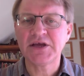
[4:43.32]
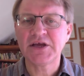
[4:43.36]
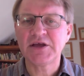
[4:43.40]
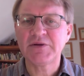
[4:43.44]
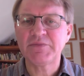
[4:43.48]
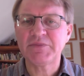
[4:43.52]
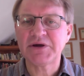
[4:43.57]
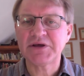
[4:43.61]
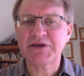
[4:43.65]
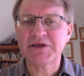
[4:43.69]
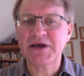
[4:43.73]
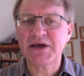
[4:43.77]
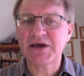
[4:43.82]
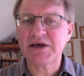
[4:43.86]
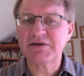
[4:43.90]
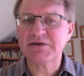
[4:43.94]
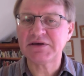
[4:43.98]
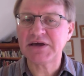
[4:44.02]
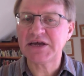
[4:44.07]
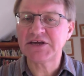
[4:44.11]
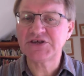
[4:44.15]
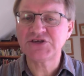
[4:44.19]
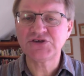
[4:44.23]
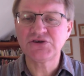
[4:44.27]
But uh,
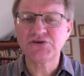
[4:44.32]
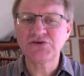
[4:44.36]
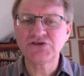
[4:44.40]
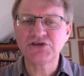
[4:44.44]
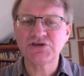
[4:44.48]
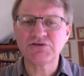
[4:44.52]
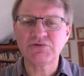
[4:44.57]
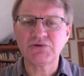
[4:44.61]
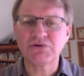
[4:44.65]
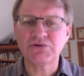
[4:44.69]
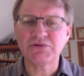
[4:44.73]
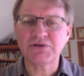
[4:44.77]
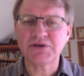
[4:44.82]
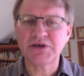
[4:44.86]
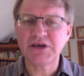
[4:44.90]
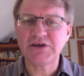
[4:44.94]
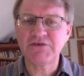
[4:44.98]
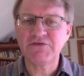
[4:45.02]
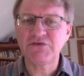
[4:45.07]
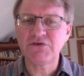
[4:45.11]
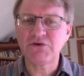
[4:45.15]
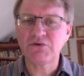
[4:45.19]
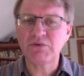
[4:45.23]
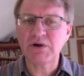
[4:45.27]
as usual,
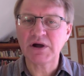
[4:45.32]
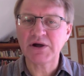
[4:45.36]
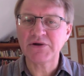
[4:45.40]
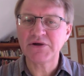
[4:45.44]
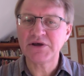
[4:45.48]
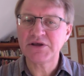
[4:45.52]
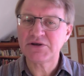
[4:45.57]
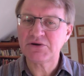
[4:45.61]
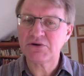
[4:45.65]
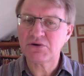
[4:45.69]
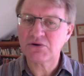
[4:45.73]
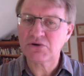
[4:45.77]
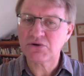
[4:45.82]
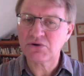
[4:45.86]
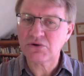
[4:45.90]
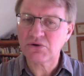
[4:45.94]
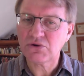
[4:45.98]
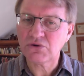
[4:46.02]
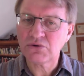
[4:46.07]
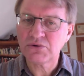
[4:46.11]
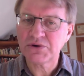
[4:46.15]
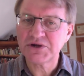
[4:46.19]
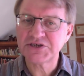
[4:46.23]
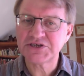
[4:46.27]
if you're worried,
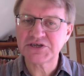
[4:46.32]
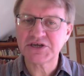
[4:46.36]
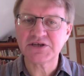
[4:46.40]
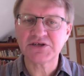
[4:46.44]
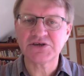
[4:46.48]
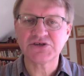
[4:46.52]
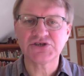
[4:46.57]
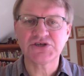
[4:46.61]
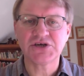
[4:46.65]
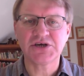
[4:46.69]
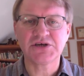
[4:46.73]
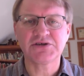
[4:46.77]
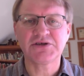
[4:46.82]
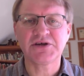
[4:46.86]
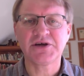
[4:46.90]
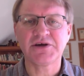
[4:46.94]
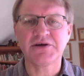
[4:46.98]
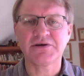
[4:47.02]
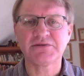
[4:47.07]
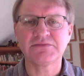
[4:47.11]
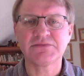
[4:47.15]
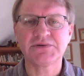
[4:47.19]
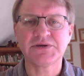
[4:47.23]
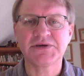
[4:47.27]
always get it checked out,
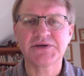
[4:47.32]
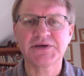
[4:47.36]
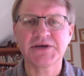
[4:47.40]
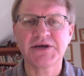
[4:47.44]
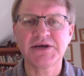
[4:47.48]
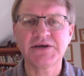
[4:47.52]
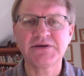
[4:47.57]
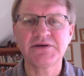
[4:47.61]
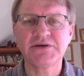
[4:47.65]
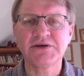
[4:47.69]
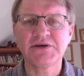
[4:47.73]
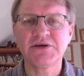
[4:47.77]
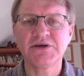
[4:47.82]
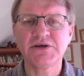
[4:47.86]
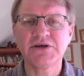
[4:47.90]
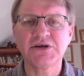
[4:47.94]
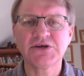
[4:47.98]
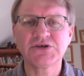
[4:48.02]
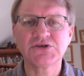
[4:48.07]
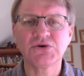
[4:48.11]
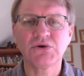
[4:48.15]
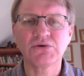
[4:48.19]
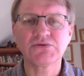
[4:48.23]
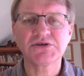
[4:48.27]
okay?
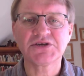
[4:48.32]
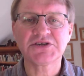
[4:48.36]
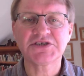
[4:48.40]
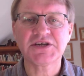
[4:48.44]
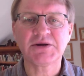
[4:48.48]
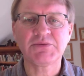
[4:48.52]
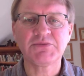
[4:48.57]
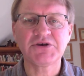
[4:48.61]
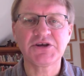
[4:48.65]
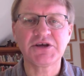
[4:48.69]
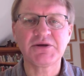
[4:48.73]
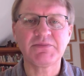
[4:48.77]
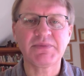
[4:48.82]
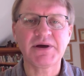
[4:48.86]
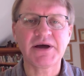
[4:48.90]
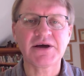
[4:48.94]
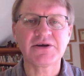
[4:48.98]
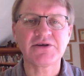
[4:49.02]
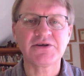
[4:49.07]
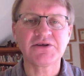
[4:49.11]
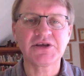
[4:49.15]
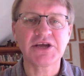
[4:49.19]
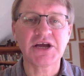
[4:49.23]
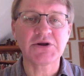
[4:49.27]
Talk to somebody
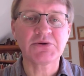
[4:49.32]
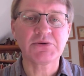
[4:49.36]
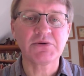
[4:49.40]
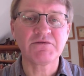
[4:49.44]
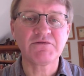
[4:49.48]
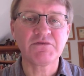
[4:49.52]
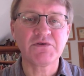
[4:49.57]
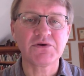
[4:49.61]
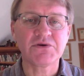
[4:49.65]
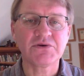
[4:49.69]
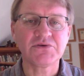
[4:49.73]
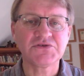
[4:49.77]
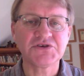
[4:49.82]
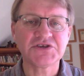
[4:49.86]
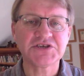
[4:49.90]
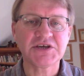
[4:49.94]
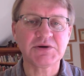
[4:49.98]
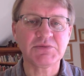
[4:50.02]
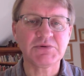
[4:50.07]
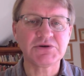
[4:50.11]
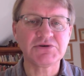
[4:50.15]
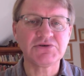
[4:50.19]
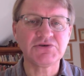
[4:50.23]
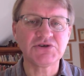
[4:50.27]
about it. Get a referral to
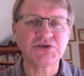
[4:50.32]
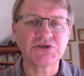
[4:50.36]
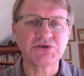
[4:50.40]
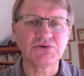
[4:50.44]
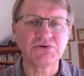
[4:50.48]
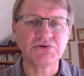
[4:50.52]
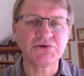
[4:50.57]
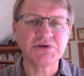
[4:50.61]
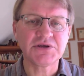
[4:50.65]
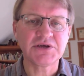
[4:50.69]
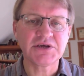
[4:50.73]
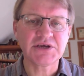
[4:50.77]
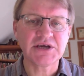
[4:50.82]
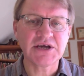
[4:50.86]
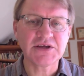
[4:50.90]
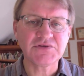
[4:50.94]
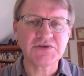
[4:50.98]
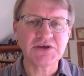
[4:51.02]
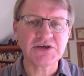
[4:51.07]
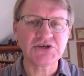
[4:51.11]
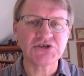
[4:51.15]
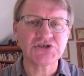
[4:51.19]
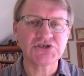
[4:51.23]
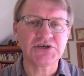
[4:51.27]
someone who's good. Get
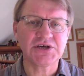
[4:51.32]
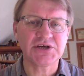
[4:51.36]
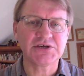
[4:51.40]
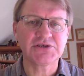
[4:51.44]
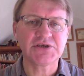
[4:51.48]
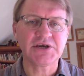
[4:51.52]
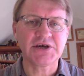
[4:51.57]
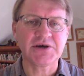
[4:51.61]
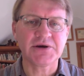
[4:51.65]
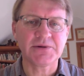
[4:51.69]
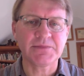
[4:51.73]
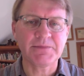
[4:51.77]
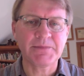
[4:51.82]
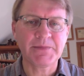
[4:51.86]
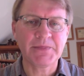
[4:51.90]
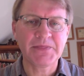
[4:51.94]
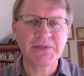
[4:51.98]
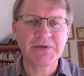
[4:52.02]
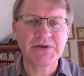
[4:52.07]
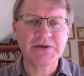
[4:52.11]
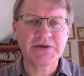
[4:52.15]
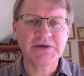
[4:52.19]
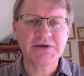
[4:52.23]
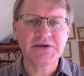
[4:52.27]
things checked out.
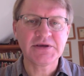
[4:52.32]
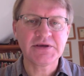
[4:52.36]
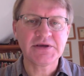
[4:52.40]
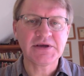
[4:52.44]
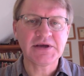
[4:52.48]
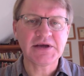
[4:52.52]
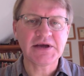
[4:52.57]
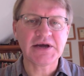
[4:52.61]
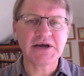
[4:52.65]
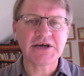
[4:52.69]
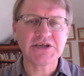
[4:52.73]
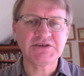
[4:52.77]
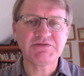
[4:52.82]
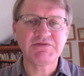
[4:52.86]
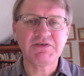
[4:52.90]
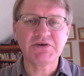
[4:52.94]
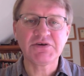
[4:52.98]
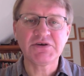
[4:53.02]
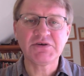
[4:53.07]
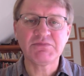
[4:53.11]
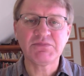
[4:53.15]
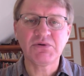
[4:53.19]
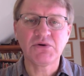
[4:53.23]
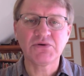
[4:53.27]
Uh, it's very
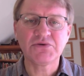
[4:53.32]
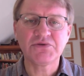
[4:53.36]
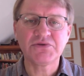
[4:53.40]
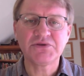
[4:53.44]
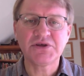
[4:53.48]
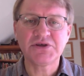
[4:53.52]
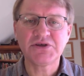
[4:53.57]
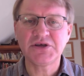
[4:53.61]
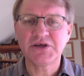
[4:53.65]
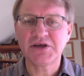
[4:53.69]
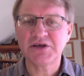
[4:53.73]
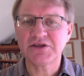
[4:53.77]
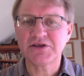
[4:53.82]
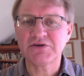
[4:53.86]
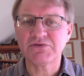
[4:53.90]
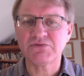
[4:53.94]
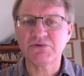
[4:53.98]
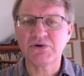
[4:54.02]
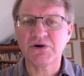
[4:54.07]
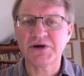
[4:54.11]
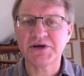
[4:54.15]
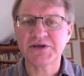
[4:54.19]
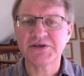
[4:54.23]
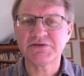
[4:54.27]
important that you get the
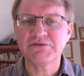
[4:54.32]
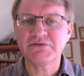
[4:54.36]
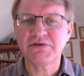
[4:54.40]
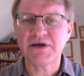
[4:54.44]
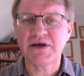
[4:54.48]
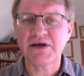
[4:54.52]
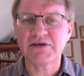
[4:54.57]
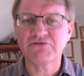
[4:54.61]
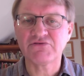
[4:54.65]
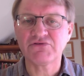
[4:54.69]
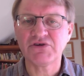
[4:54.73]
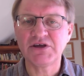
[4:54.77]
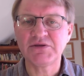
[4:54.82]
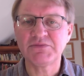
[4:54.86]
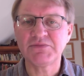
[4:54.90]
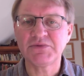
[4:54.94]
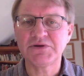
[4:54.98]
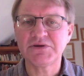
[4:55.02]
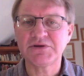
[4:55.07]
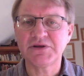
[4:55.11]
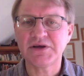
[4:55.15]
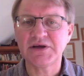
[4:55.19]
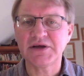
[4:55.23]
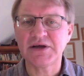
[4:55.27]
right uh,
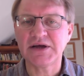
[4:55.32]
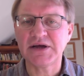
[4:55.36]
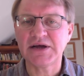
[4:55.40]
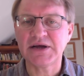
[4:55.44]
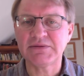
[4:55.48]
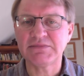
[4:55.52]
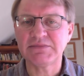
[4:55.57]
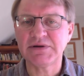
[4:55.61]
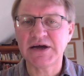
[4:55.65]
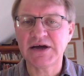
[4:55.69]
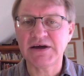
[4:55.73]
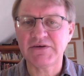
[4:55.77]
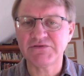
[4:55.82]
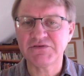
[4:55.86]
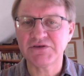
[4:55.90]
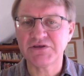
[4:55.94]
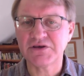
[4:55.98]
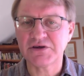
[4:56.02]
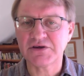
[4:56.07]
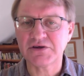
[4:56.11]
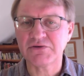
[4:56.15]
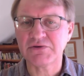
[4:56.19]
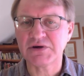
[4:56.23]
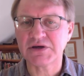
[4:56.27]
treatment uh, after the
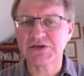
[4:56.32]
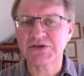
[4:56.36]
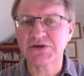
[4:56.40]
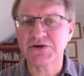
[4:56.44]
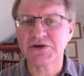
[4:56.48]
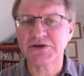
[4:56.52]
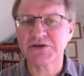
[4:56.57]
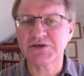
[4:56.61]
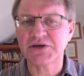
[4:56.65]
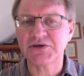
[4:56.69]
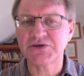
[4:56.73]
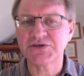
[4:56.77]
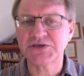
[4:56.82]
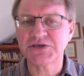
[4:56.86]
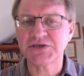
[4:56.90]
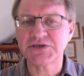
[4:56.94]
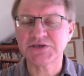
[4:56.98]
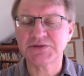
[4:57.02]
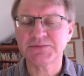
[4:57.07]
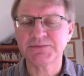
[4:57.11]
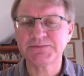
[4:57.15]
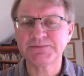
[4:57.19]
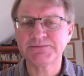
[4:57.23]
correct diagnosis.